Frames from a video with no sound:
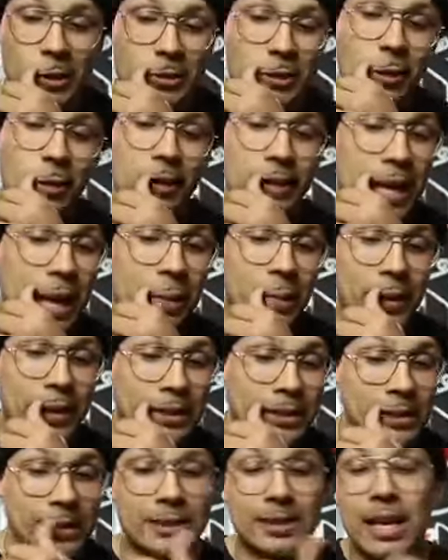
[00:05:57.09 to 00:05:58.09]
So what that
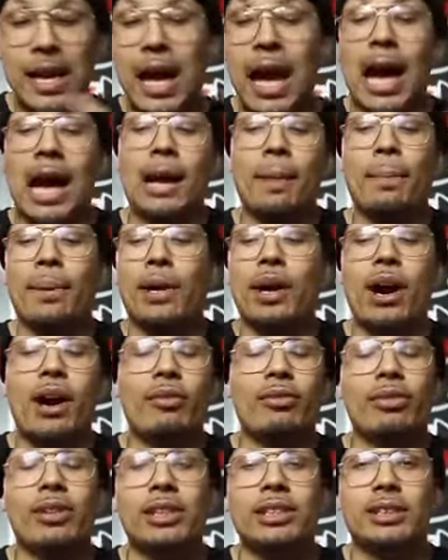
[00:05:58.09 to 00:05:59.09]
means is I could put an
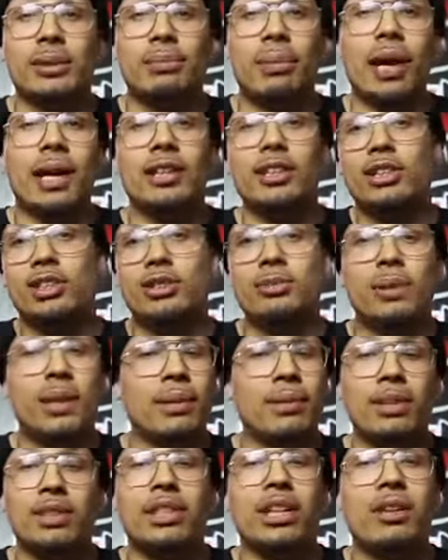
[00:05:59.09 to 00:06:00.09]
offer in to buy the shoe, but
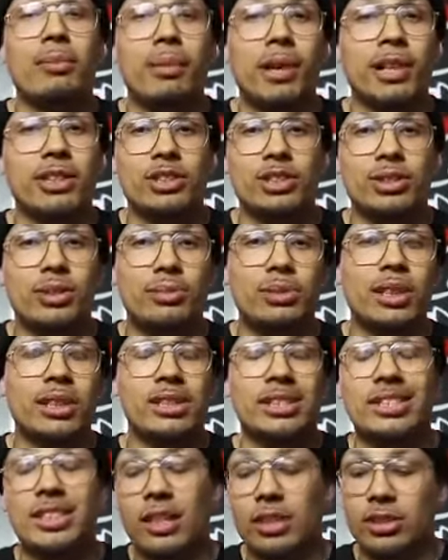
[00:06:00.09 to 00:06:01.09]
I'm not trying to buy the shoe, I'm trying
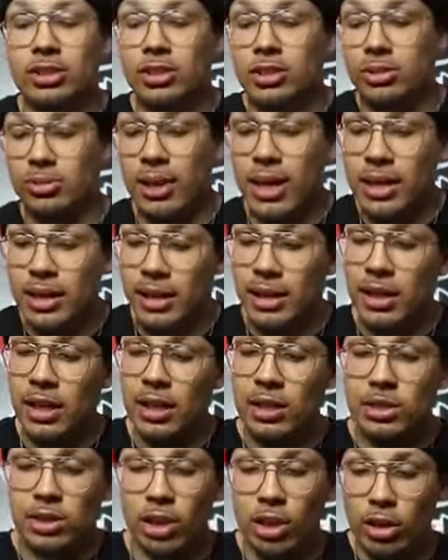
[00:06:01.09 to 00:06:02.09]
to sell the shoe, right?
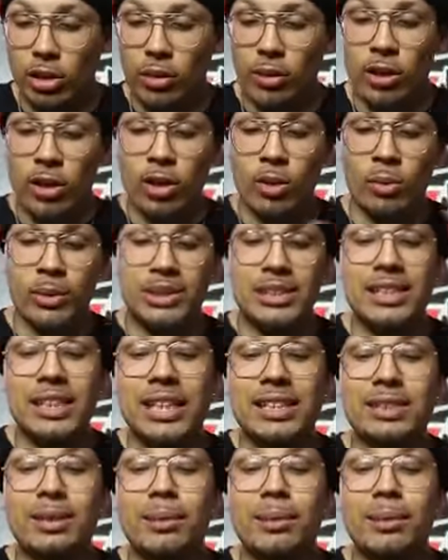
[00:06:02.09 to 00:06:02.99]
So we see that